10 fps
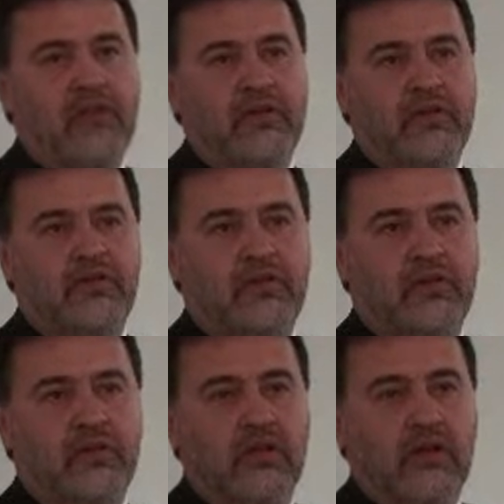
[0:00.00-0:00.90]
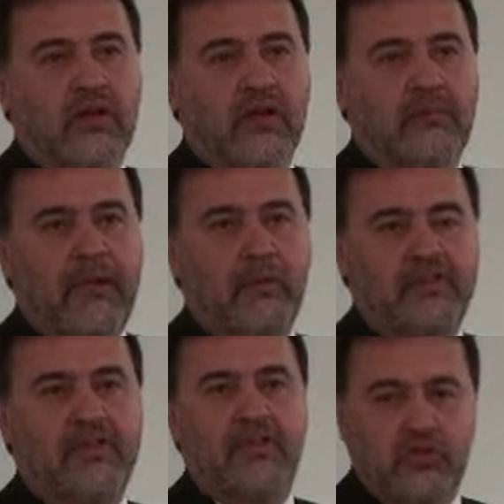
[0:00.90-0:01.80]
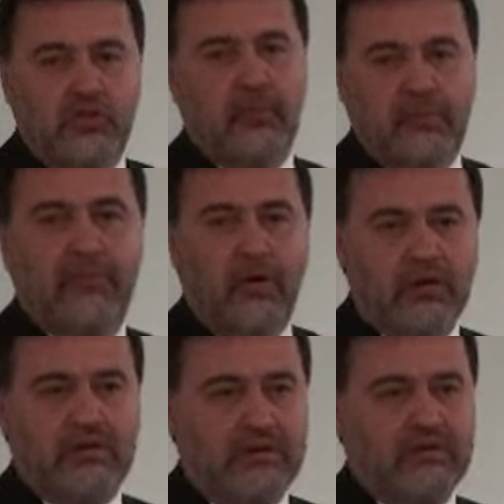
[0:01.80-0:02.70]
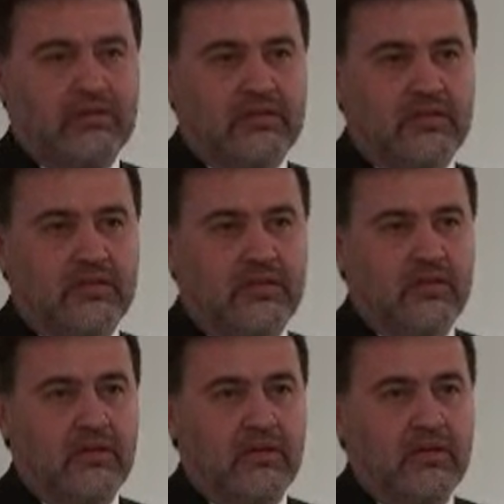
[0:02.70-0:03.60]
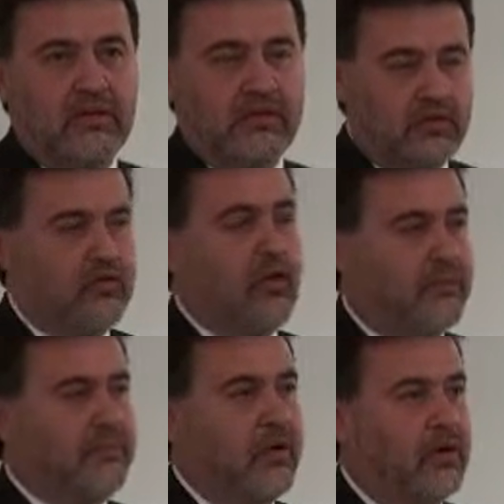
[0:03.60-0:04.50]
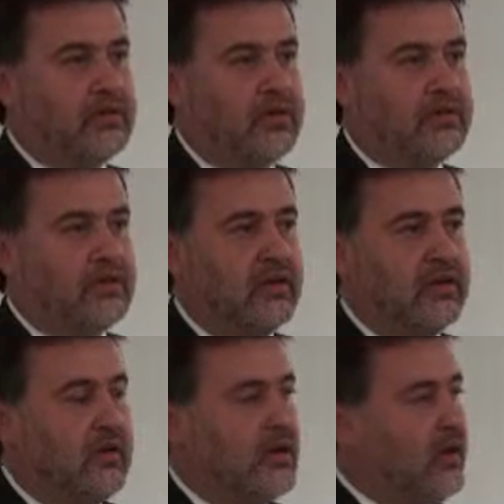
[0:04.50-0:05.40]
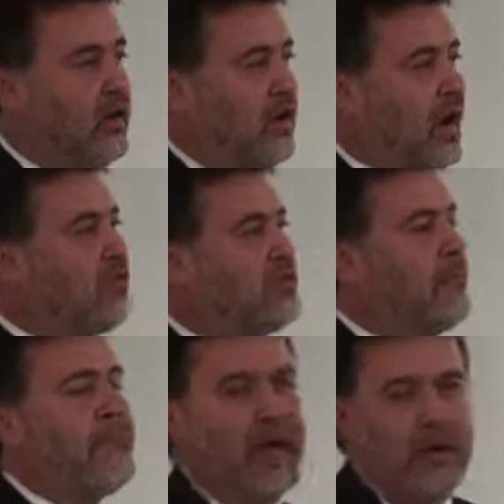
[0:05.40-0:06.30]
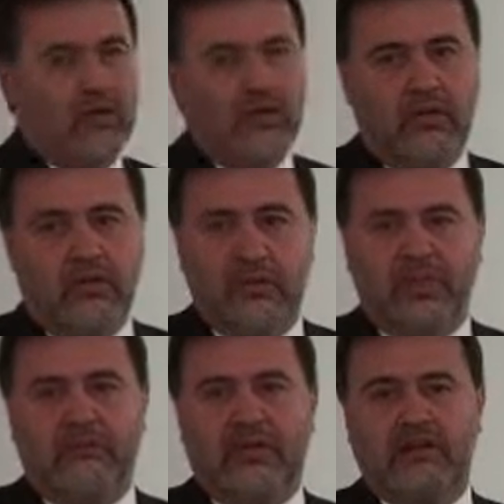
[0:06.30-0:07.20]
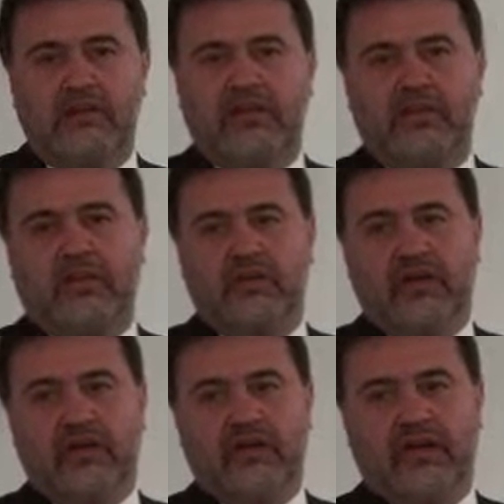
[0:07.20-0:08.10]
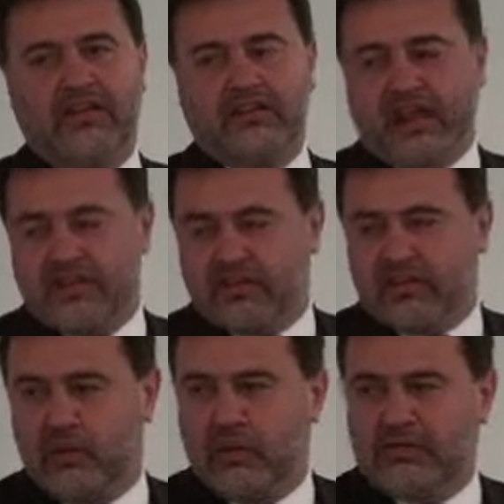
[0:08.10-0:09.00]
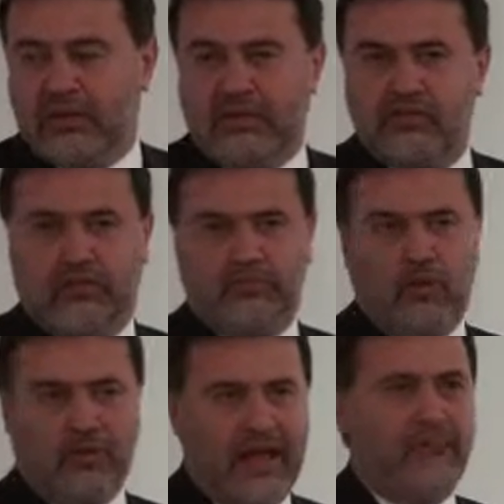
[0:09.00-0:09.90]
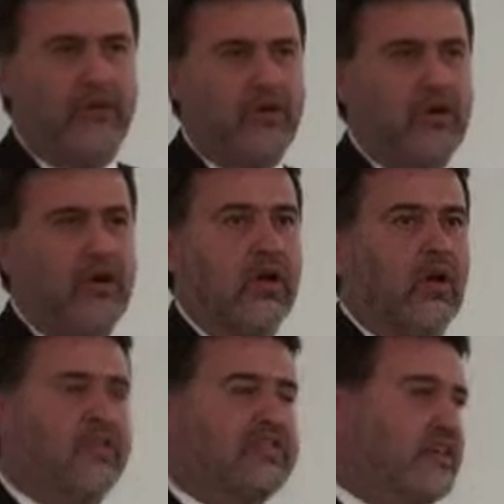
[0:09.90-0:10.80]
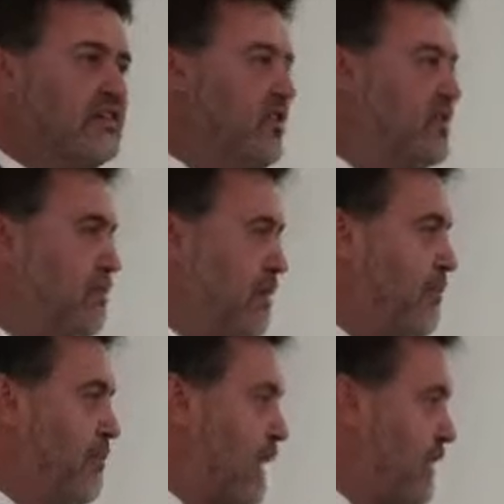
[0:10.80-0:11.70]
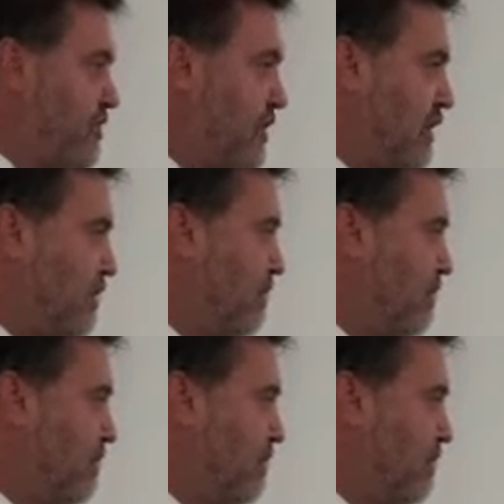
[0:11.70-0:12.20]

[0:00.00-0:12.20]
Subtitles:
and over an issue about which there should not be politics. There should not be politics. I was on a panel with the Minister for Education in Queensland, John Paul Lambrook, on the 6th of September last year.